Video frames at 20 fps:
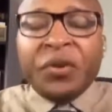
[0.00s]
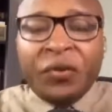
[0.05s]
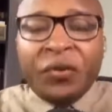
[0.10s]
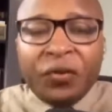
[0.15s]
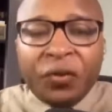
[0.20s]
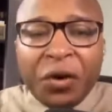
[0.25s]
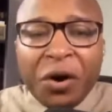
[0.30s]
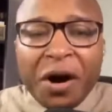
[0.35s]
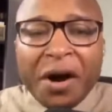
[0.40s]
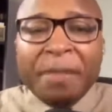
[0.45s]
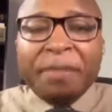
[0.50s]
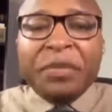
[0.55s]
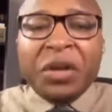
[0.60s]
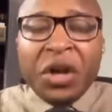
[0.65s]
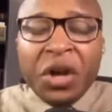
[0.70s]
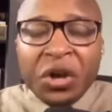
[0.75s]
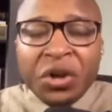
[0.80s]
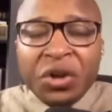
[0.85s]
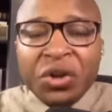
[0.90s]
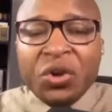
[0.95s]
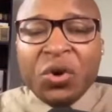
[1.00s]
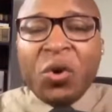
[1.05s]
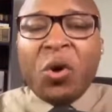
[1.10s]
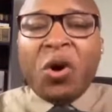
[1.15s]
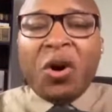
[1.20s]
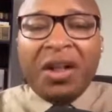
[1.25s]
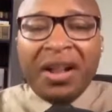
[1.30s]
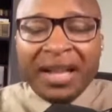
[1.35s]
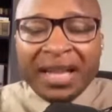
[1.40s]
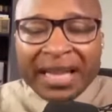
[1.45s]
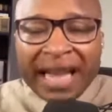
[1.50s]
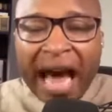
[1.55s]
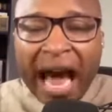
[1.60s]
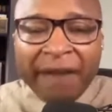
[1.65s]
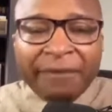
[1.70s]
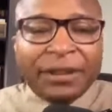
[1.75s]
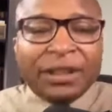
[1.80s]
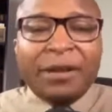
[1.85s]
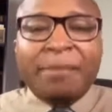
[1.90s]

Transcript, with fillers: from your life.